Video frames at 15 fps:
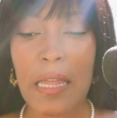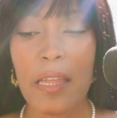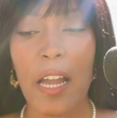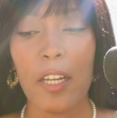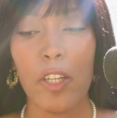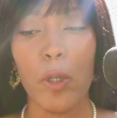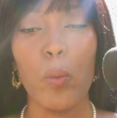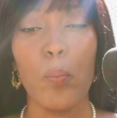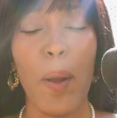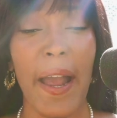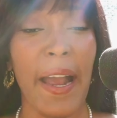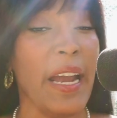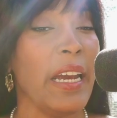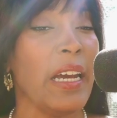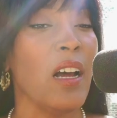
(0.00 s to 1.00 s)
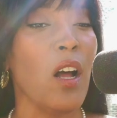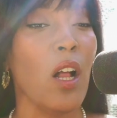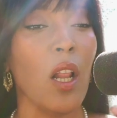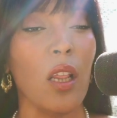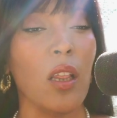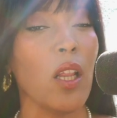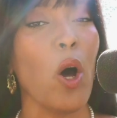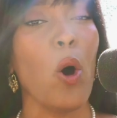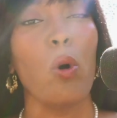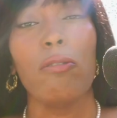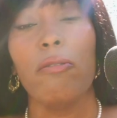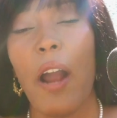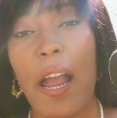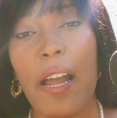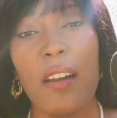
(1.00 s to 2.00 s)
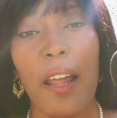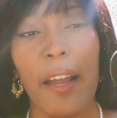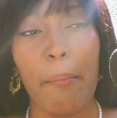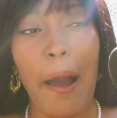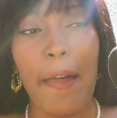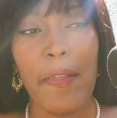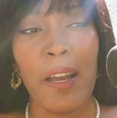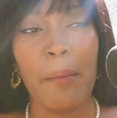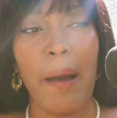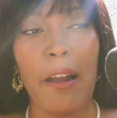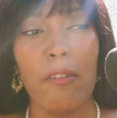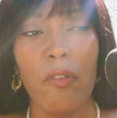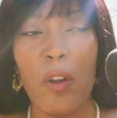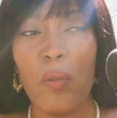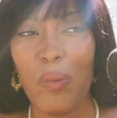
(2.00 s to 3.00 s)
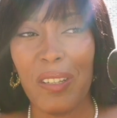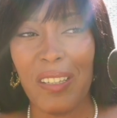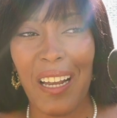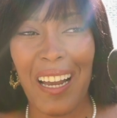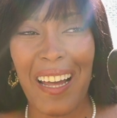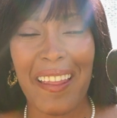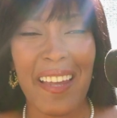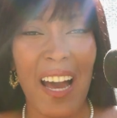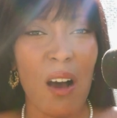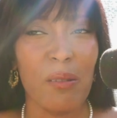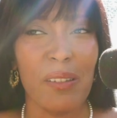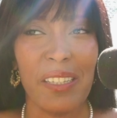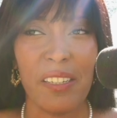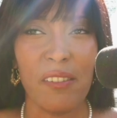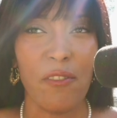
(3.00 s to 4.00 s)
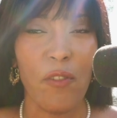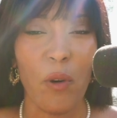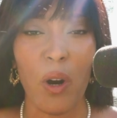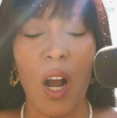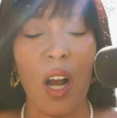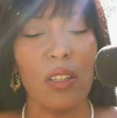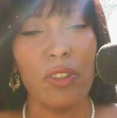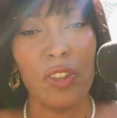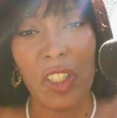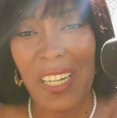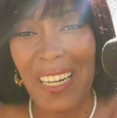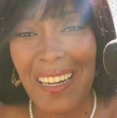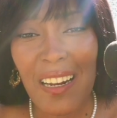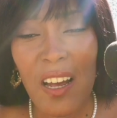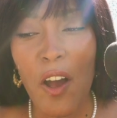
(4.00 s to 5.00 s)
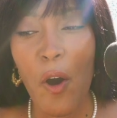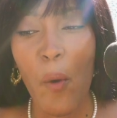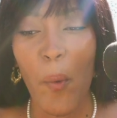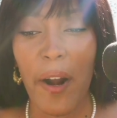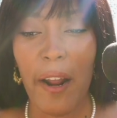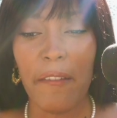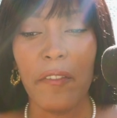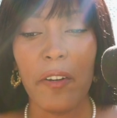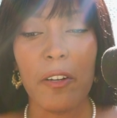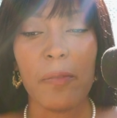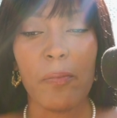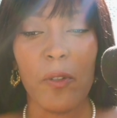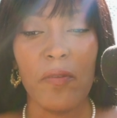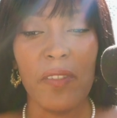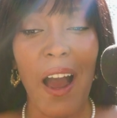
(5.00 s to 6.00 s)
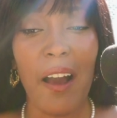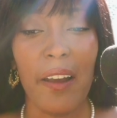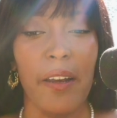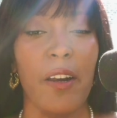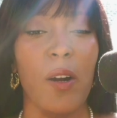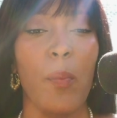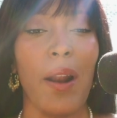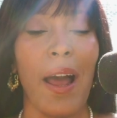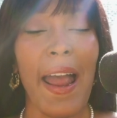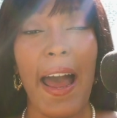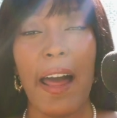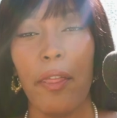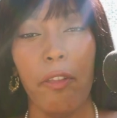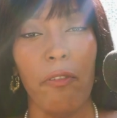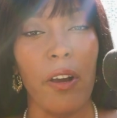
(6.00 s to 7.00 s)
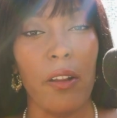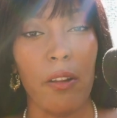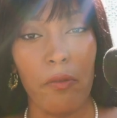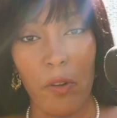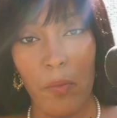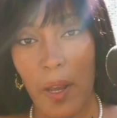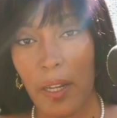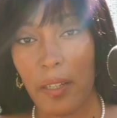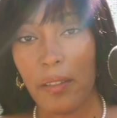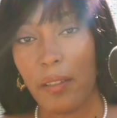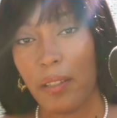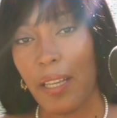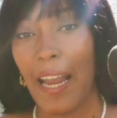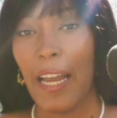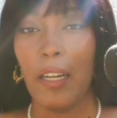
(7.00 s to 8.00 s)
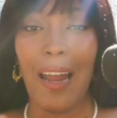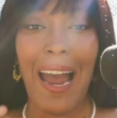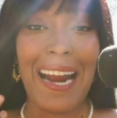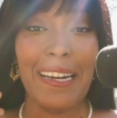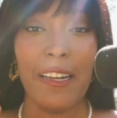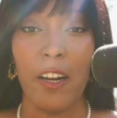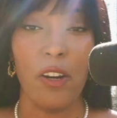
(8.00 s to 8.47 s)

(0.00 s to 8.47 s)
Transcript: and then you pay low rent. Like I think my rent was like 1,400 when I first moved out here, but I had 3 other roommates and I